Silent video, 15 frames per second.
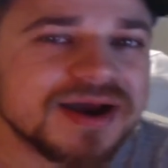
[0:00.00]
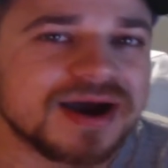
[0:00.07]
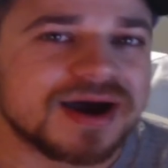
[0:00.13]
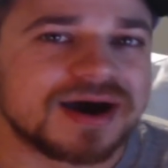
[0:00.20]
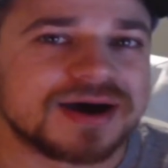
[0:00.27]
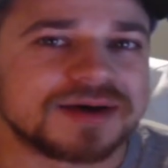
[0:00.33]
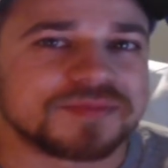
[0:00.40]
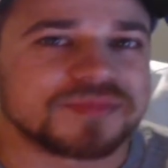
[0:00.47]

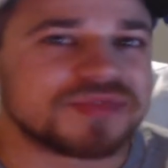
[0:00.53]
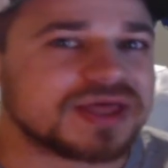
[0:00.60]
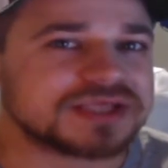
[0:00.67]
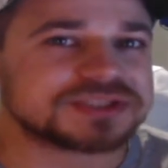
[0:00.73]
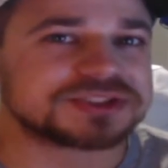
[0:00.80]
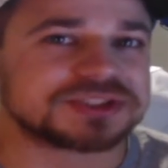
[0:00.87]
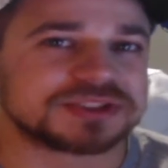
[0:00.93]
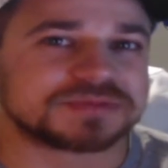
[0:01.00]
Um,
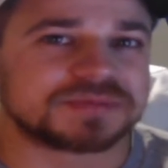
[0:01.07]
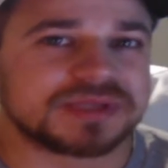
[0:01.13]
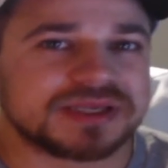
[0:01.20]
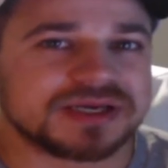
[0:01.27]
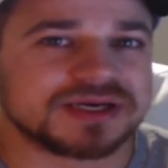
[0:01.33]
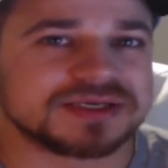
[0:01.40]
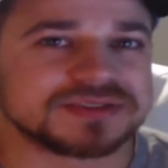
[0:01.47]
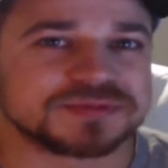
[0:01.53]
that's just
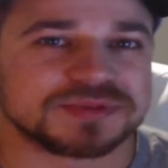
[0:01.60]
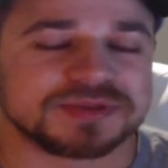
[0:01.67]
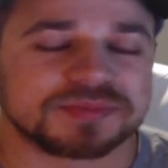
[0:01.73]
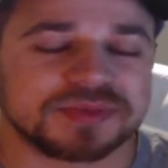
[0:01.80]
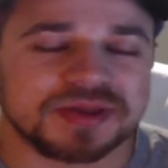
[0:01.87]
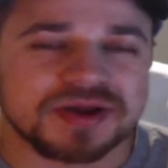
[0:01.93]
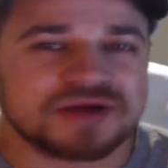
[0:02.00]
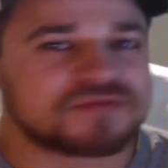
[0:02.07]
because the
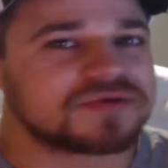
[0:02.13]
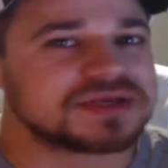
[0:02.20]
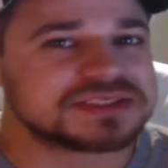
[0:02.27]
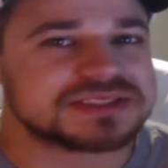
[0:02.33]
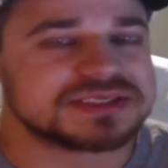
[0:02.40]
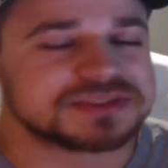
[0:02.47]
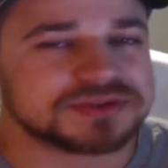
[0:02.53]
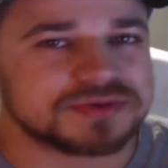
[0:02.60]
playoff race
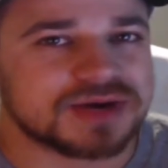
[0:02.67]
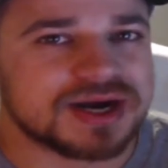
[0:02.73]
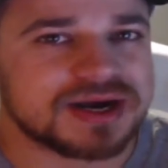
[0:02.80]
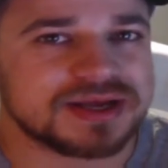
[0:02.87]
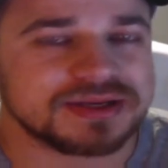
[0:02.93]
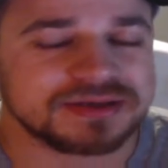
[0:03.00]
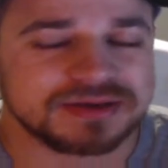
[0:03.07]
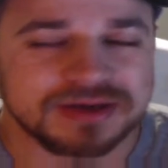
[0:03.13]
getting so
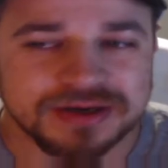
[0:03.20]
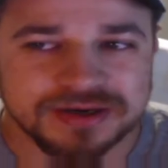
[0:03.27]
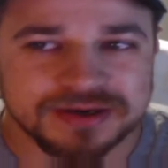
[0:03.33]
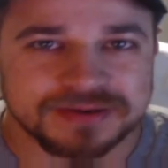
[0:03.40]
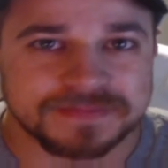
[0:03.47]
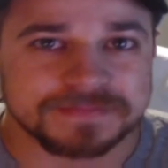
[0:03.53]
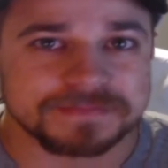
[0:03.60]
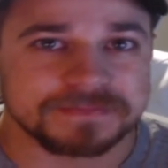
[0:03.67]
hot.
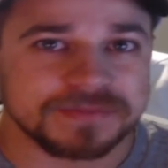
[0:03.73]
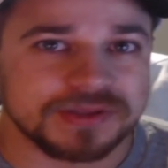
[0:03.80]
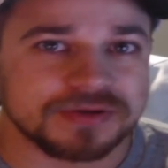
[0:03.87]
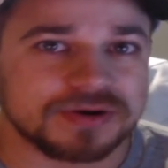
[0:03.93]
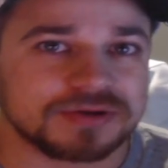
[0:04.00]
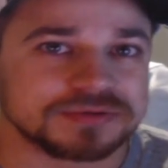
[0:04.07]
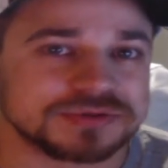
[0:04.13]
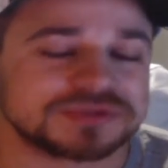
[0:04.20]
Um, you know,
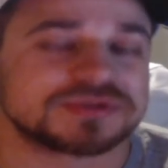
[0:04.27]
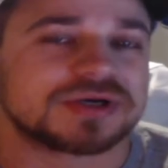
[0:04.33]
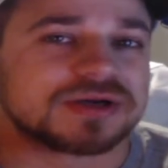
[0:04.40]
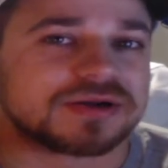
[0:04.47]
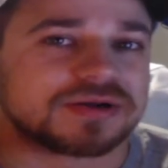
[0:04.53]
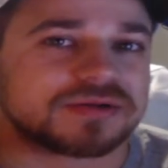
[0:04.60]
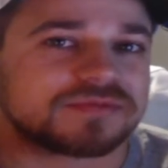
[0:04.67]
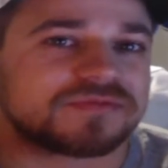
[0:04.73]
I was trying
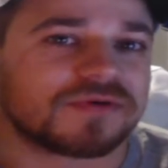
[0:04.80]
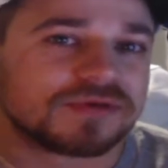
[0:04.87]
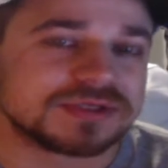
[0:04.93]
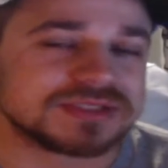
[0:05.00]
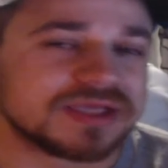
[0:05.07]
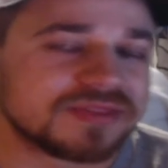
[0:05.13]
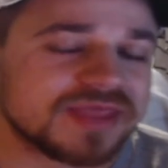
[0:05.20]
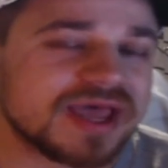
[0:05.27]
to focus
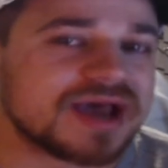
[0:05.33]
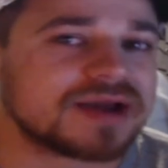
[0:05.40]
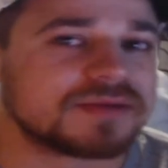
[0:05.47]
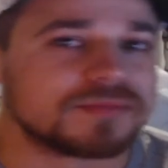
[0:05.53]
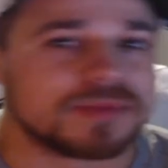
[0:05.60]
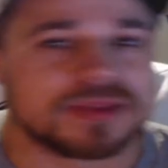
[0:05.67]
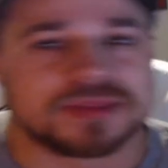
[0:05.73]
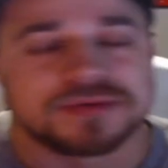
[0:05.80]
on that
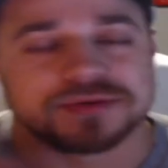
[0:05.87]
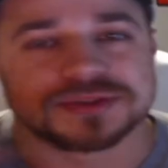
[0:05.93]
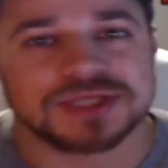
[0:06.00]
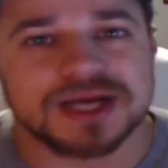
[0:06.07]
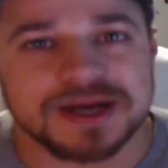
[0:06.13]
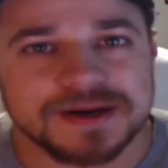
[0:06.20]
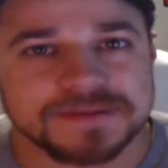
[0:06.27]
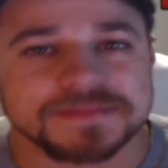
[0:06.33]
and my new
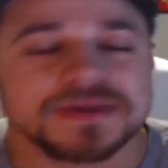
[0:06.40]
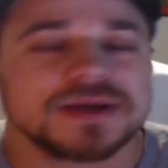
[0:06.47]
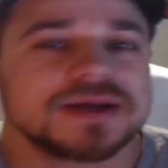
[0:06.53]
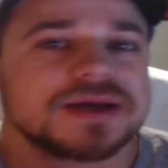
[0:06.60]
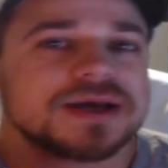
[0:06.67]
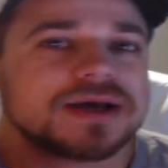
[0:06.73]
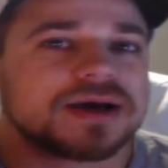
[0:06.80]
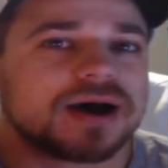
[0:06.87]
job
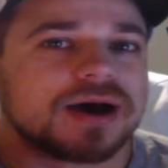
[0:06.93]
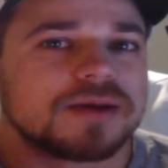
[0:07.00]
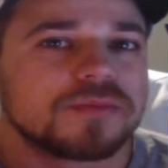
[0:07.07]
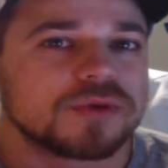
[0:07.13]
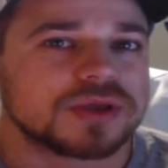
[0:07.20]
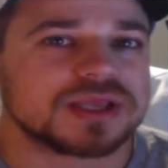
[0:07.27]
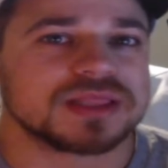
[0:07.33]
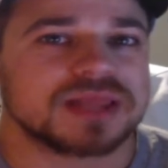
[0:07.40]
um,
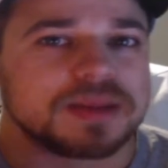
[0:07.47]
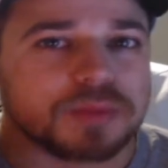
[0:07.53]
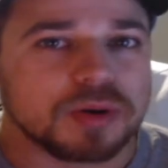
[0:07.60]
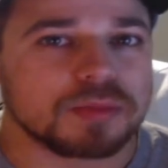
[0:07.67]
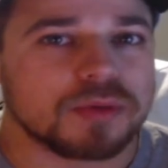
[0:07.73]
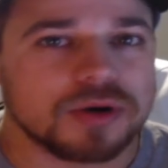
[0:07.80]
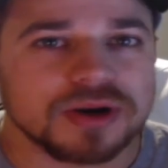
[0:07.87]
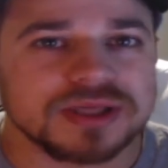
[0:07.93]
working a lot more
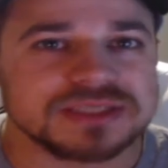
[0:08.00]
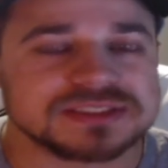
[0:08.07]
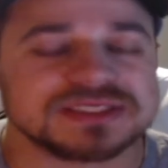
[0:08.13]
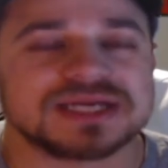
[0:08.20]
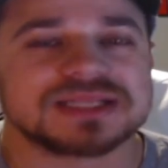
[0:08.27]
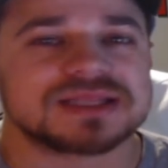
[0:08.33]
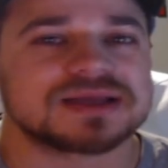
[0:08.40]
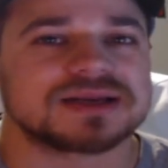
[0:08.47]
mornings,
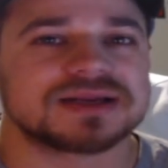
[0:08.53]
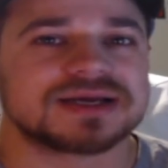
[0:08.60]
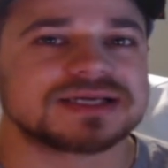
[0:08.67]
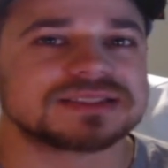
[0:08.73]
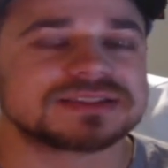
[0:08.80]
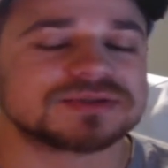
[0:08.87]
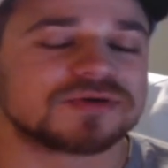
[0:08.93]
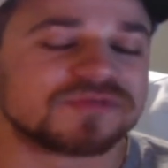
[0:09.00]
not a lot of
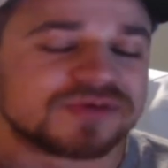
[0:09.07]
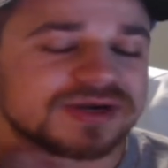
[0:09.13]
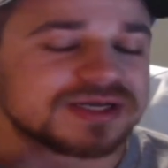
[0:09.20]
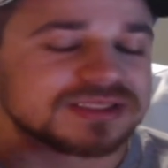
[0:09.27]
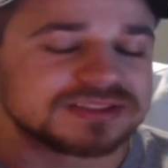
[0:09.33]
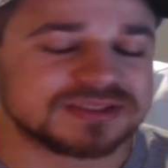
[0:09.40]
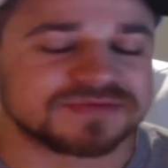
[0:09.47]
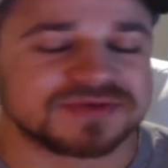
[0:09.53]
nights, overnight,
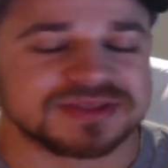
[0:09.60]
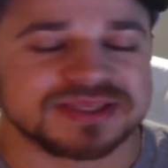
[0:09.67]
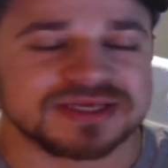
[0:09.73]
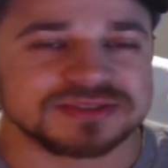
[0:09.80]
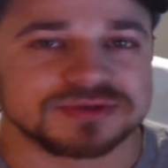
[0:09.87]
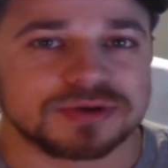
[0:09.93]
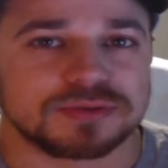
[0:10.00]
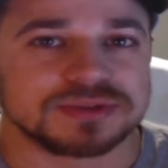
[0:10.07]
stuff like that.
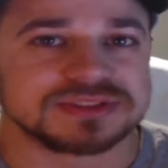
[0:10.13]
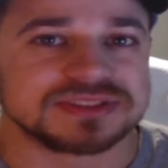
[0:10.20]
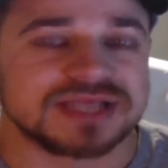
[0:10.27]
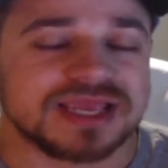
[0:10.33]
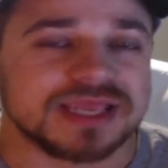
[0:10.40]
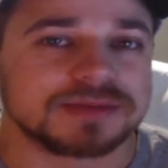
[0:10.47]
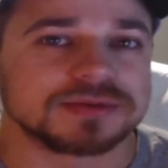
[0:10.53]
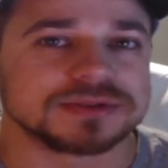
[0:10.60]
So I wasn't
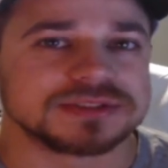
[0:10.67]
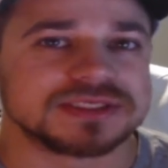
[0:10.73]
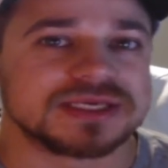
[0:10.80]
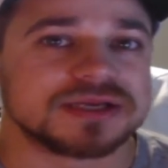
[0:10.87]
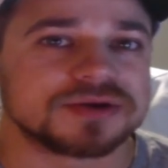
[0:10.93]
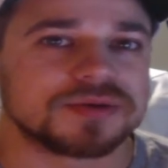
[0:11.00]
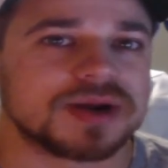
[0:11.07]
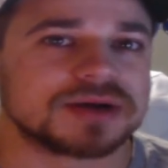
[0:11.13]
able to
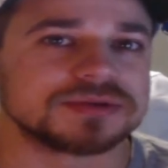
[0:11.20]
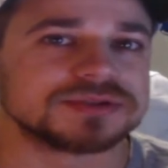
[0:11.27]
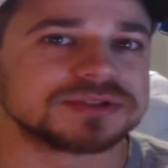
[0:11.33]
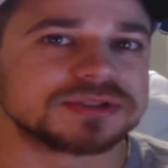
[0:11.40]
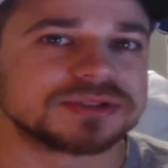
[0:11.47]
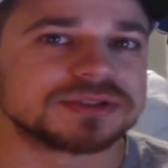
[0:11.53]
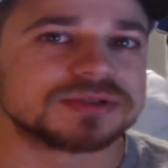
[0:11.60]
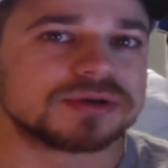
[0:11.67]
get around
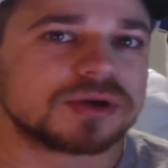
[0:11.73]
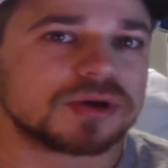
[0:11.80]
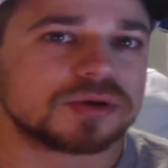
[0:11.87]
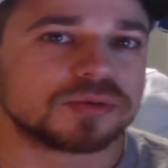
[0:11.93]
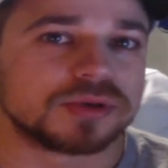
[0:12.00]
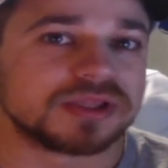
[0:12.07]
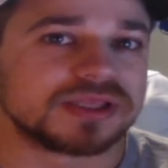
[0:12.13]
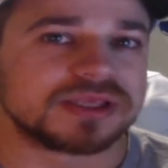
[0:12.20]
to
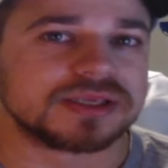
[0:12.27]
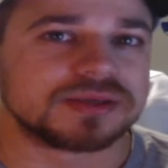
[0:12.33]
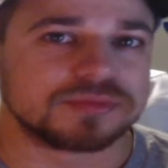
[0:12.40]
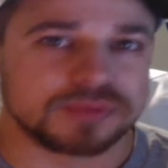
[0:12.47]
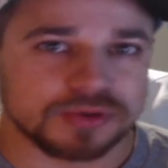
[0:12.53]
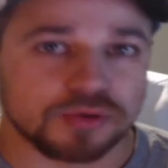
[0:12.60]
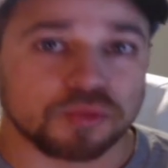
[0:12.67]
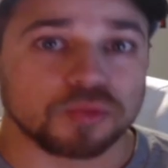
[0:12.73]
really
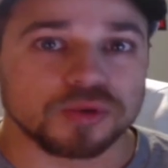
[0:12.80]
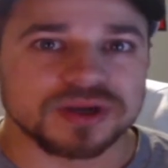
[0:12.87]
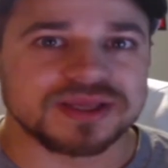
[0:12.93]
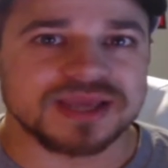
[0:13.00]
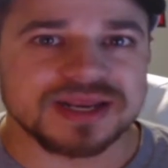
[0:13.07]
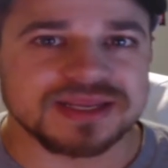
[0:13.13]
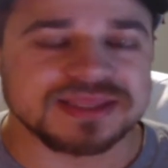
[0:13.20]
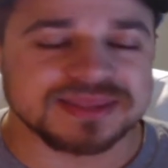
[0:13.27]
recording
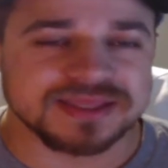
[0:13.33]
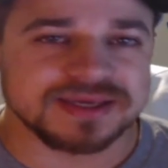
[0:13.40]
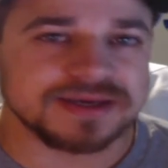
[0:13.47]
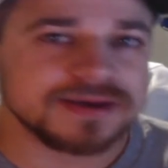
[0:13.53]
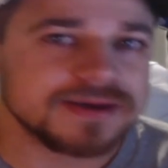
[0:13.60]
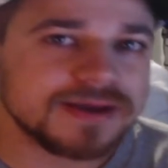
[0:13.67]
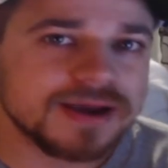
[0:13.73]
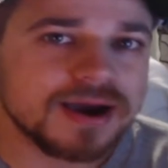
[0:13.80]
anything.